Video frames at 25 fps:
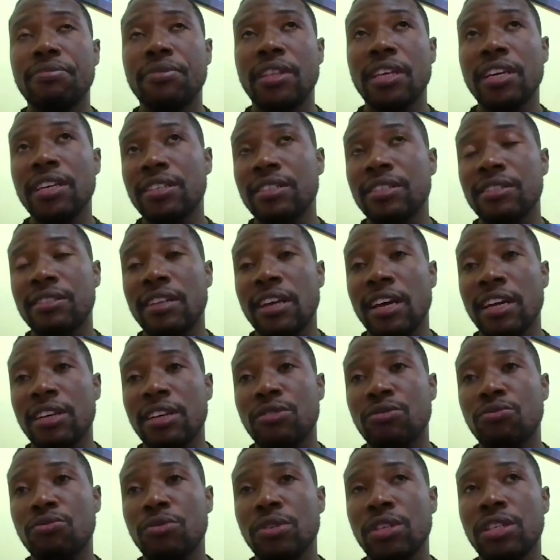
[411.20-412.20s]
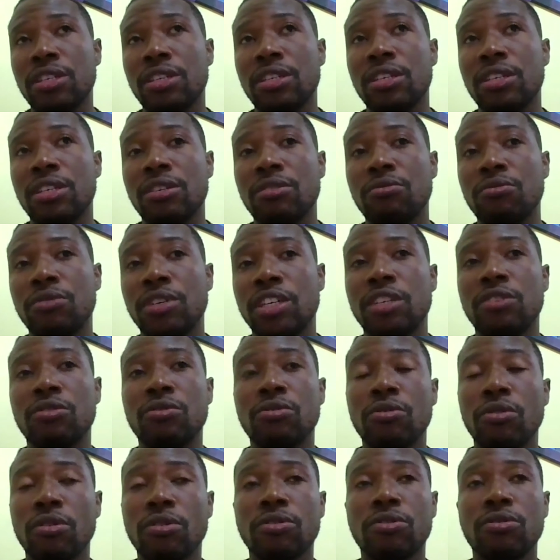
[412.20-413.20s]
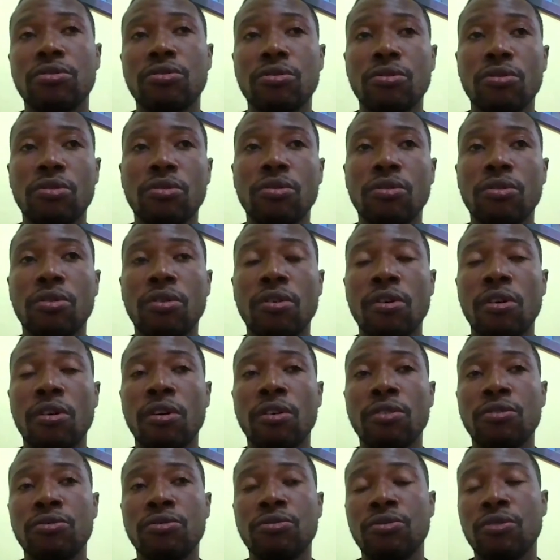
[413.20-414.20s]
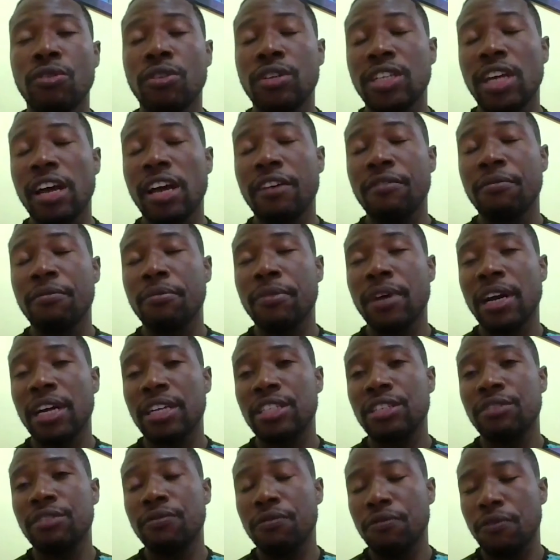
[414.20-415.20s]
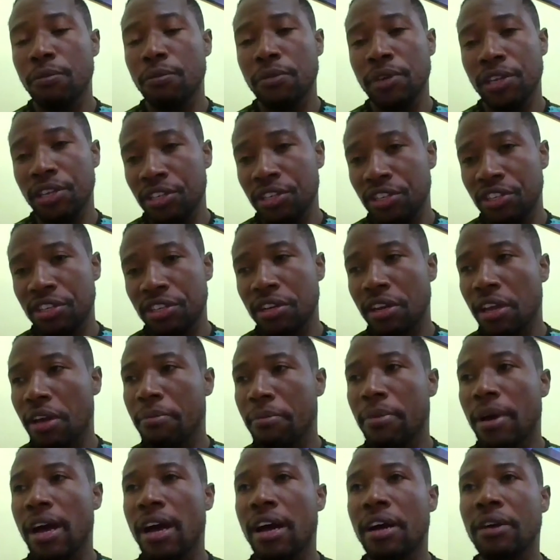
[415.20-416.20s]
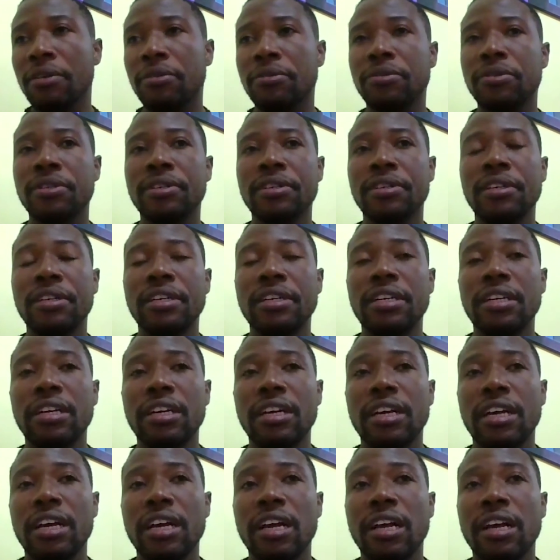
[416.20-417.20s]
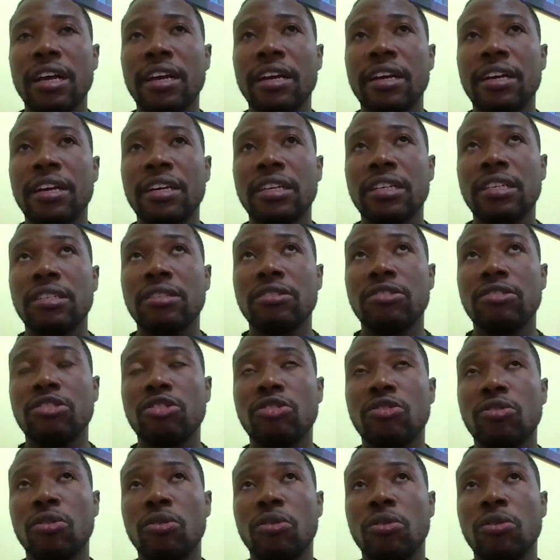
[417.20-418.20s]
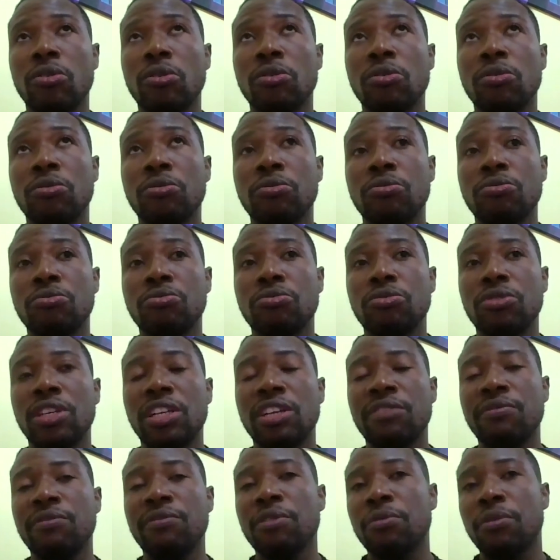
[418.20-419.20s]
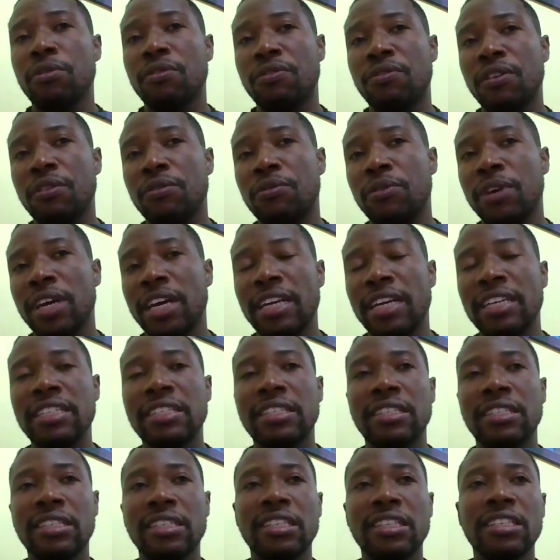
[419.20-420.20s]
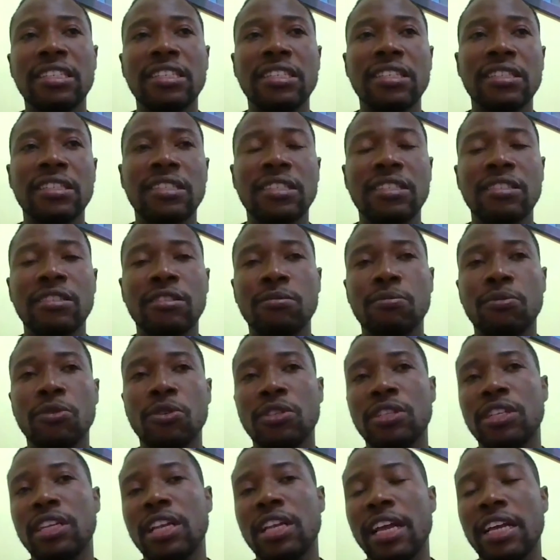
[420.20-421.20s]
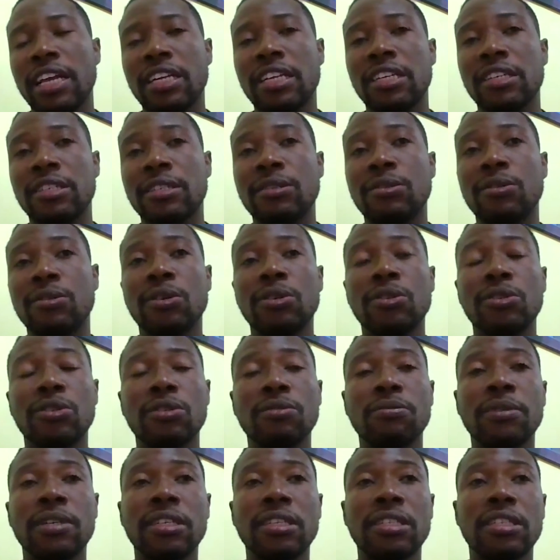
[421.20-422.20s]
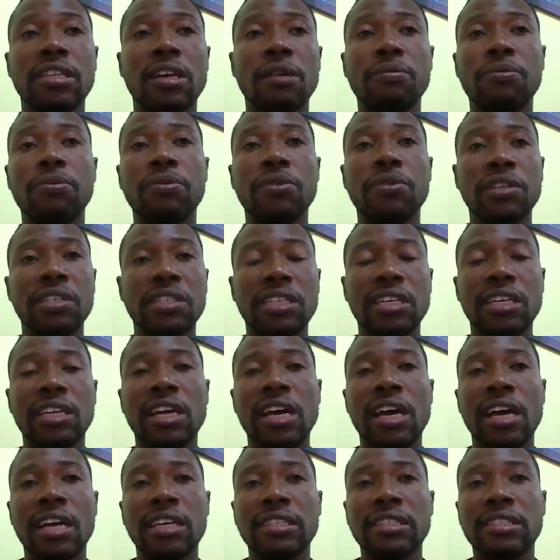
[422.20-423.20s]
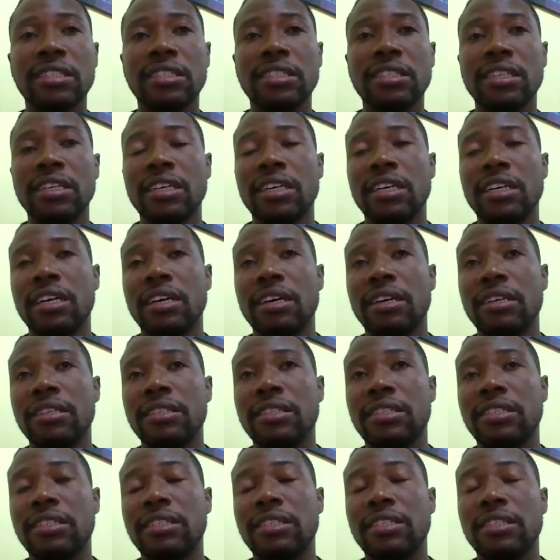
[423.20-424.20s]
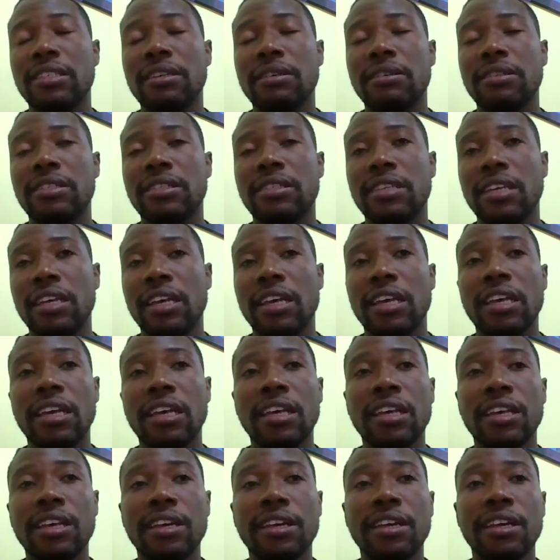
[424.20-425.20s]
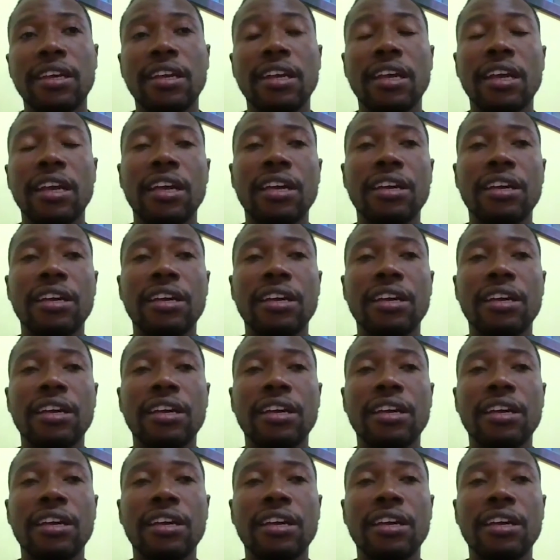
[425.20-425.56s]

things that we do not know or do not have much information about. And so living with a rare disease is most likely going to be interpreted as, say,